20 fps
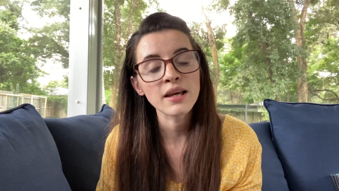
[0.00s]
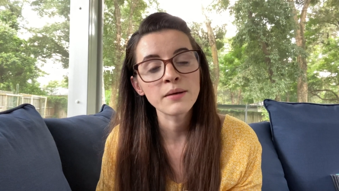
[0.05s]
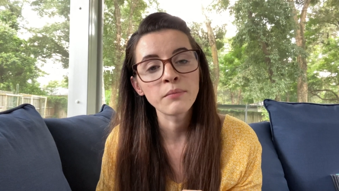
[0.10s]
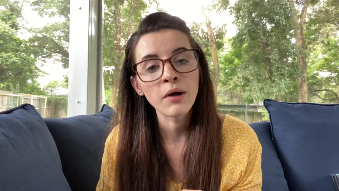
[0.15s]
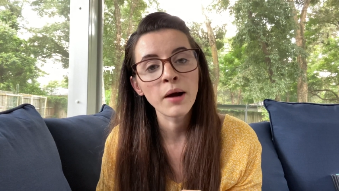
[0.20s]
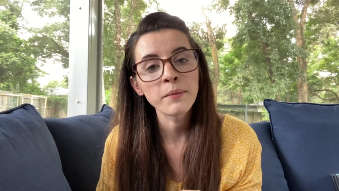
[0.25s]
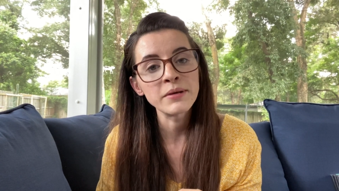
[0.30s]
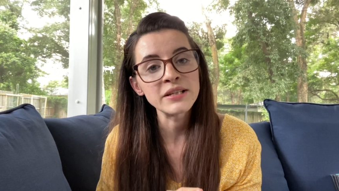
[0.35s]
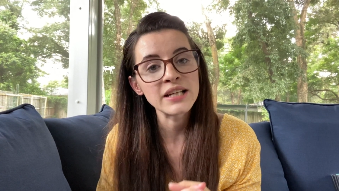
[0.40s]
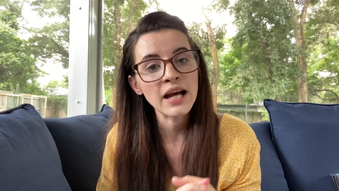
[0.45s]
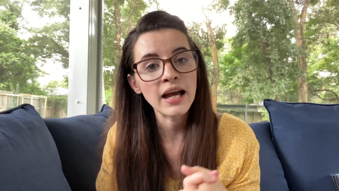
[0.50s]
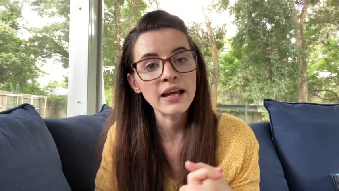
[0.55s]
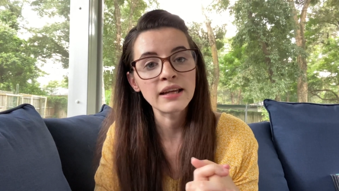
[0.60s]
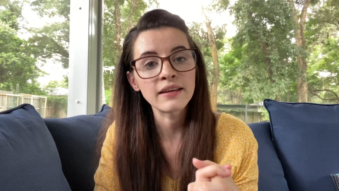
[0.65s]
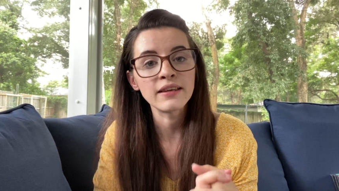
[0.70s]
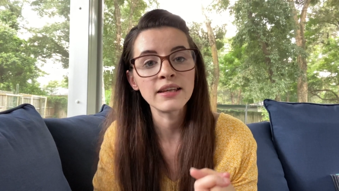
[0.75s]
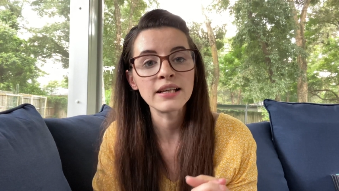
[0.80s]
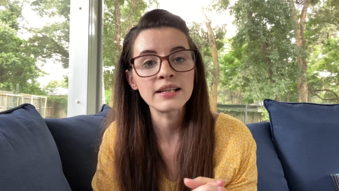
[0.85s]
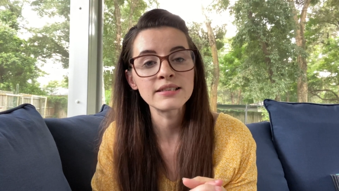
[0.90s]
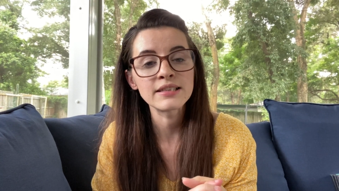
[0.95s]
It might be
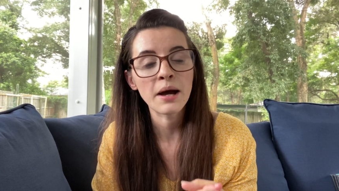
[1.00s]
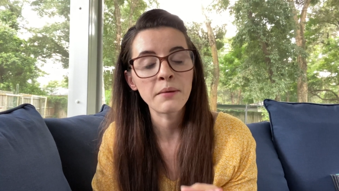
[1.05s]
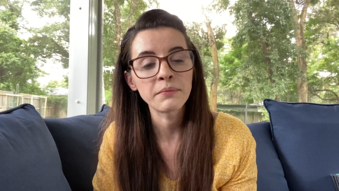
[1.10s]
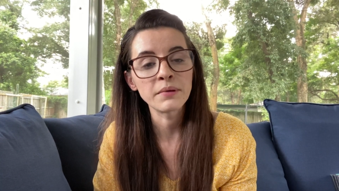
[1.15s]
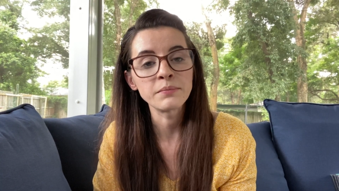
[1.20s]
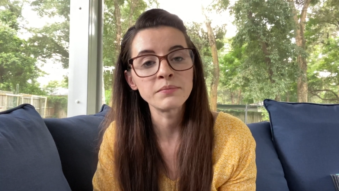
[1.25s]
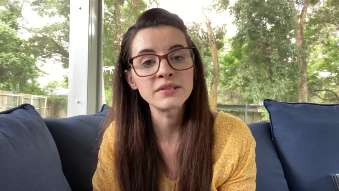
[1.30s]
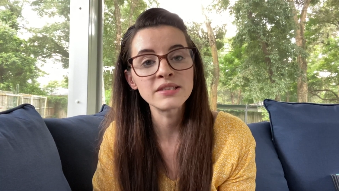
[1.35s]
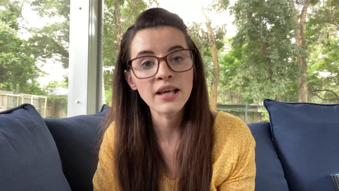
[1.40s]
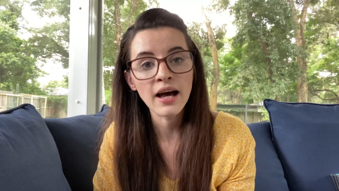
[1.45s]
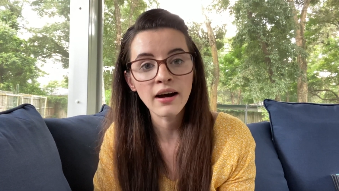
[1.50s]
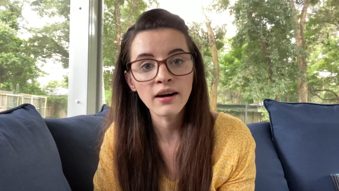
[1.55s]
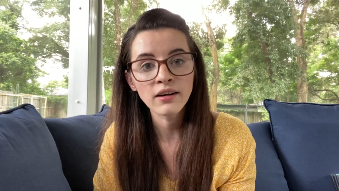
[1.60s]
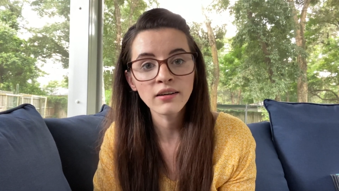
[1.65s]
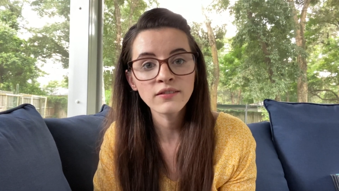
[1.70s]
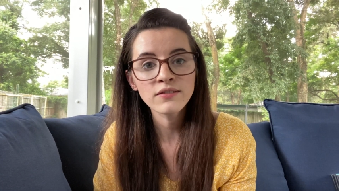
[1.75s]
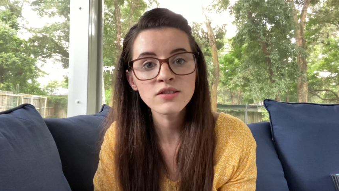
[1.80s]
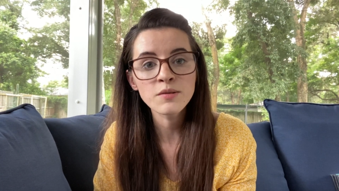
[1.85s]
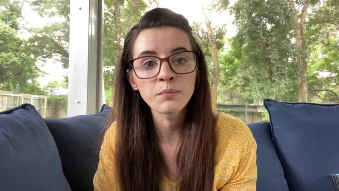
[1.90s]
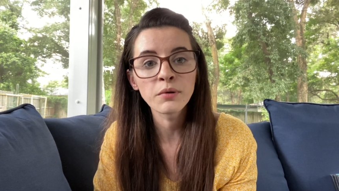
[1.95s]
taking the exam
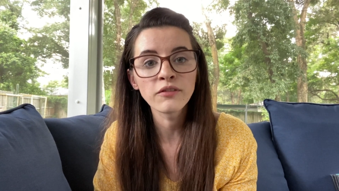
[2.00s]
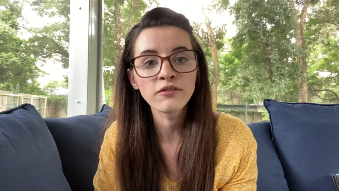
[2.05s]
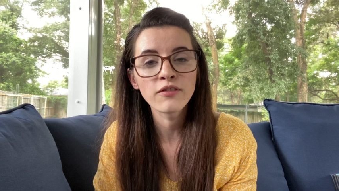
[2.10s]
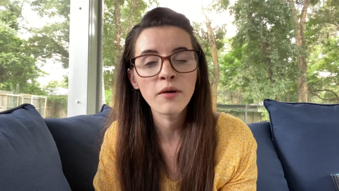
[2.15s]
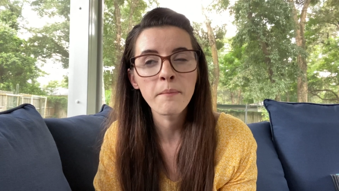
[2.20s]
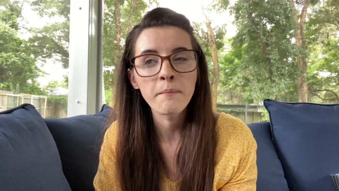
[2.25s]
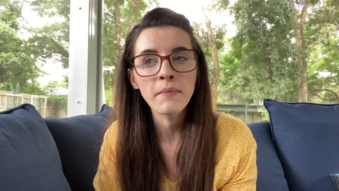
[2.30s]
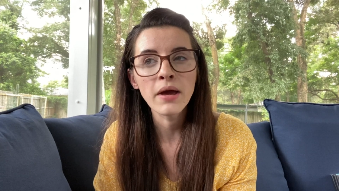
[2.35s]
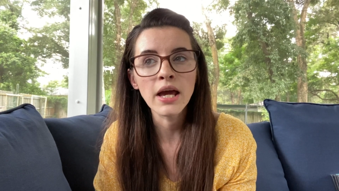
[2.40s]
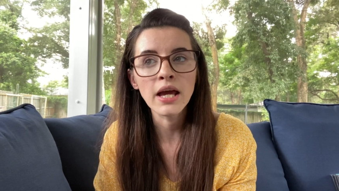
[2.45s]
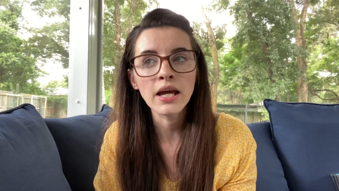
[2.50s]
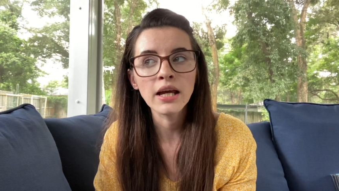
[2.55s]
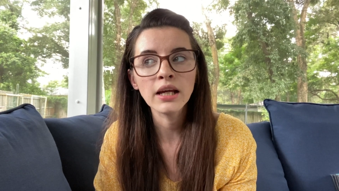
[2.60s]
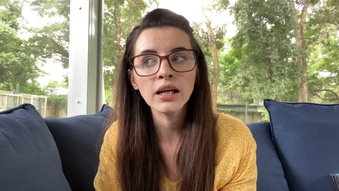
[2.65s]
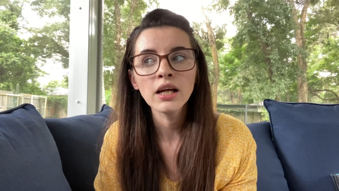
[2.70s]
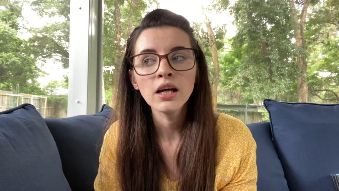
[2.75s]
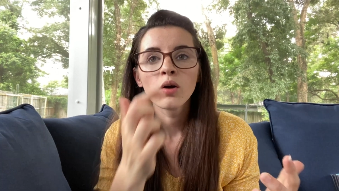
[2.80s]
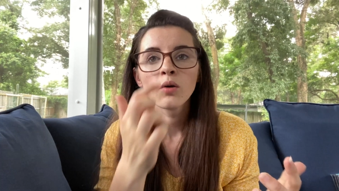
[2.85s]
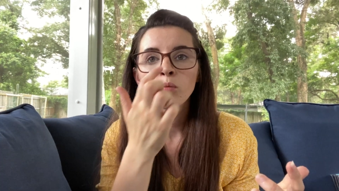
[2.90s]
themselves, but for me,